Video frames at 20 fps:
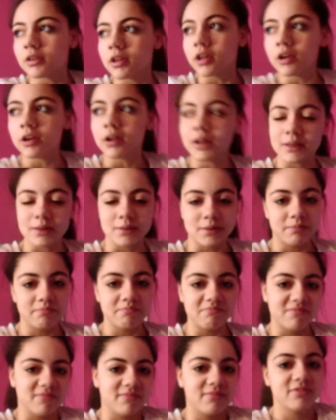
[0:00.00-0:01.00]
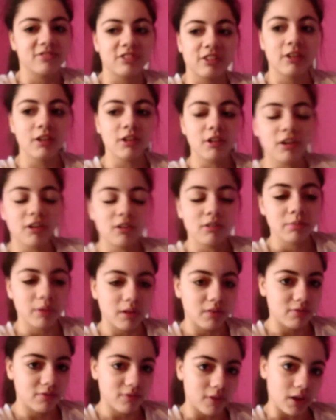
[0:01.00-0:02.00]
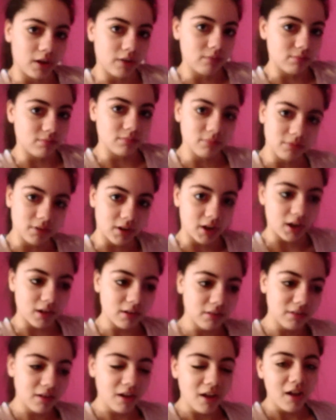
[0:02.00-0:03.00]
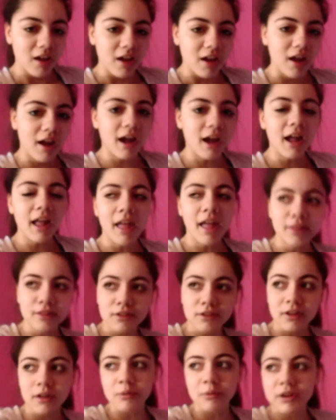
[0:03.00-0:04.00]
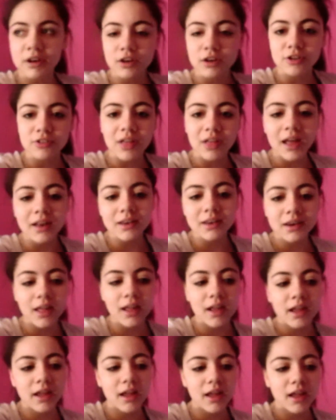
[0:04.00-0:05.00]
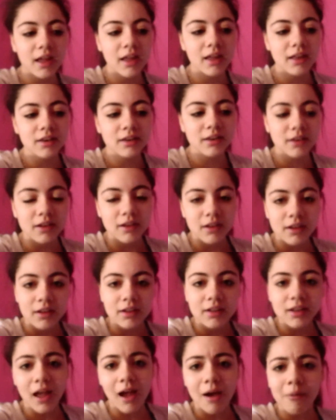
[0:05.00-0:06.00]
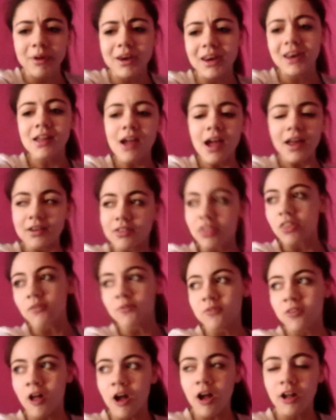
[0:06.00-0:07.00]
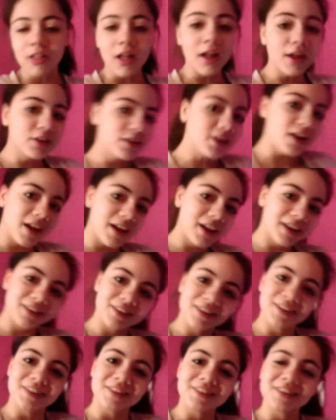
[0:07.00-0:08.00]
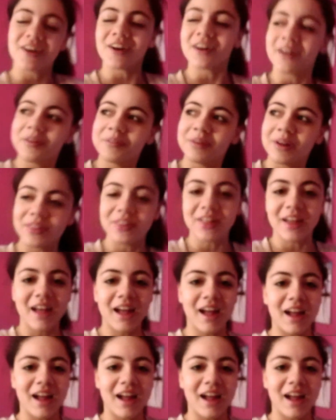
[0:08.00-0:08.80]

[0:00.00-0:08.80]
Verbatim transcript: I, it'll be fun, I guess. And so yeah, we're gonna do that today. And yeah, we didn't end the vlog last night. Sorry about that.